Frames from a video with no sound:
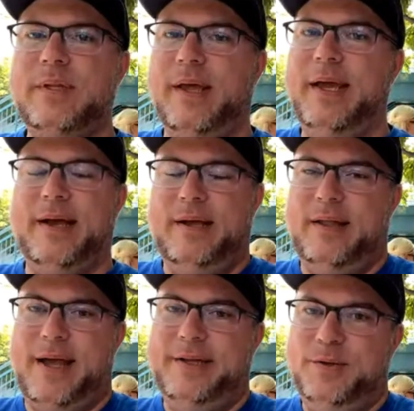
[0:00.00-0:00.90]
Like I
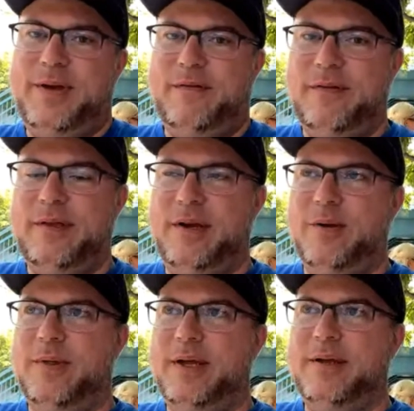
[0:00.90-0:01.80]
do have,
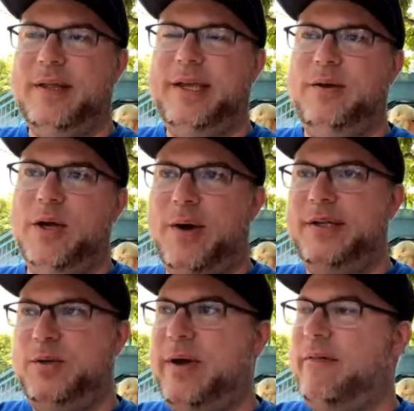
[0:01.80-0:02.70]
I
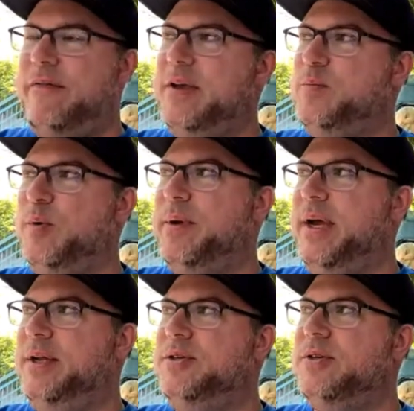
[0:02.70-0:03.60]
do have a Facebook
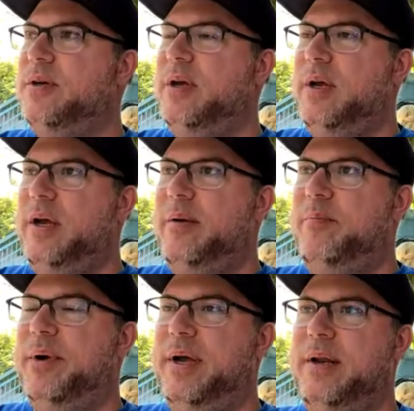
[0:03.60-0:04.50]
page,
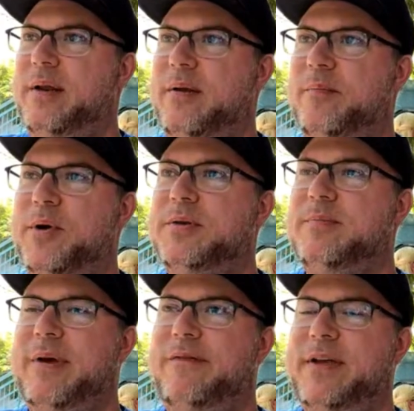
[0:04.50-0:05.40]
but most
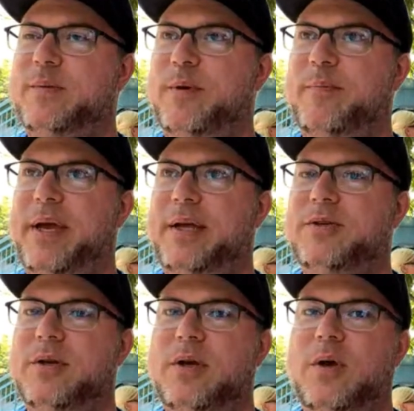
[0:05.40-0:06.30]
of my Facebook
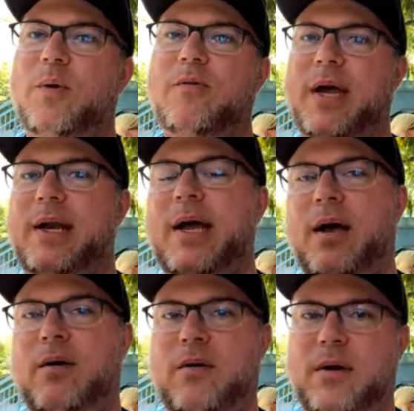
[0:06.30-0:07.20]
page, well, right
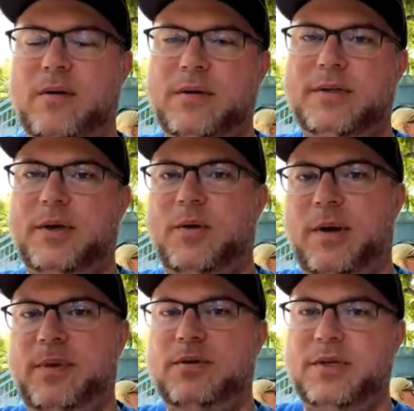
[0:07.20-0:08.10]
now, so
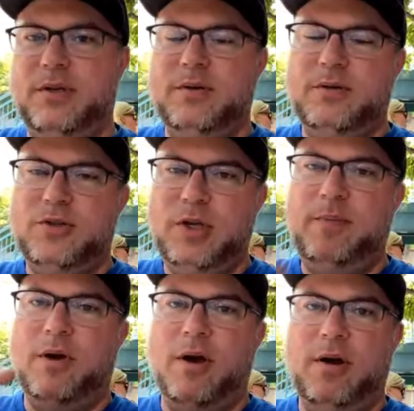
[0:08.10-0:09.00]
I'm using
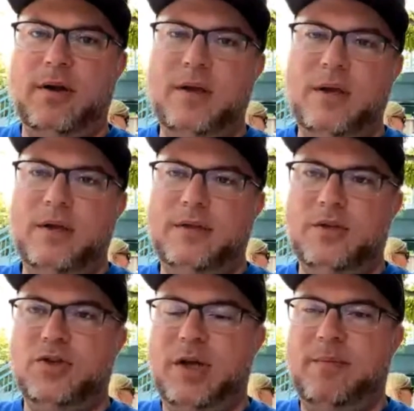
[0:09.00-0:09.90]
StreamYard to
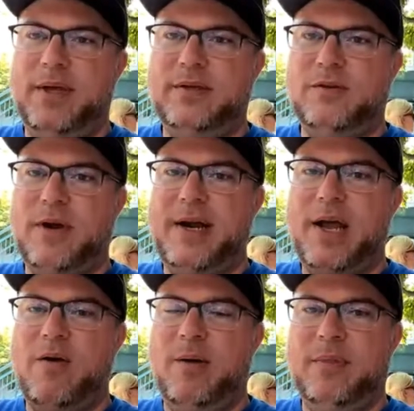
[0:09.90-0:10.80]
stream this. So right
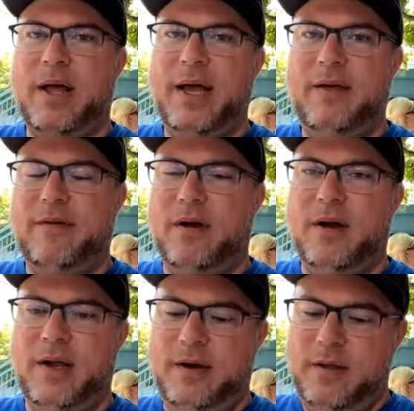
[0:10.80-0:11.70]
now I'm live
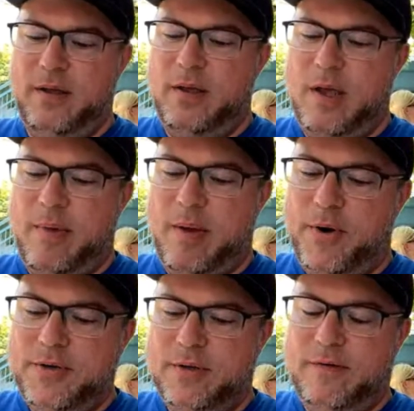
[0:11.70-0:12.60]
on my
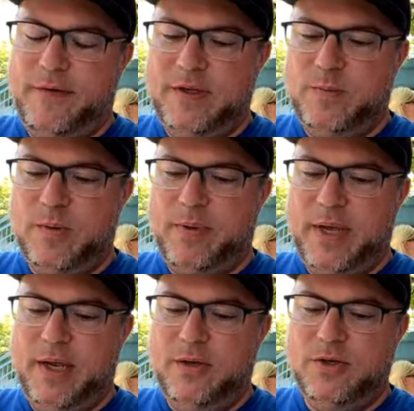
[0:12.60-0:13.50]
personal Facebook
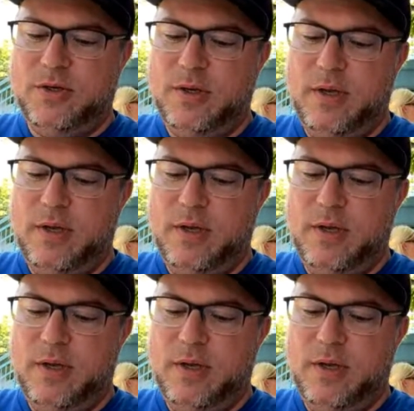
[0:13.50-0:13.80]
page